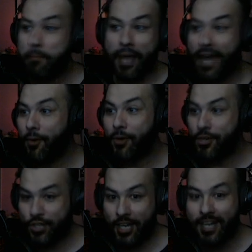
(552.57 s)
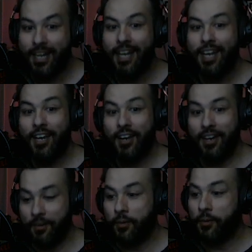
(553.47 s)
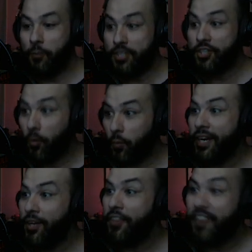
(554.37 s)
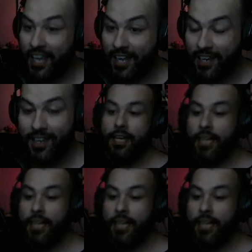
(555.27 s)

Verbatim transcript: power shit uh, was a real thing.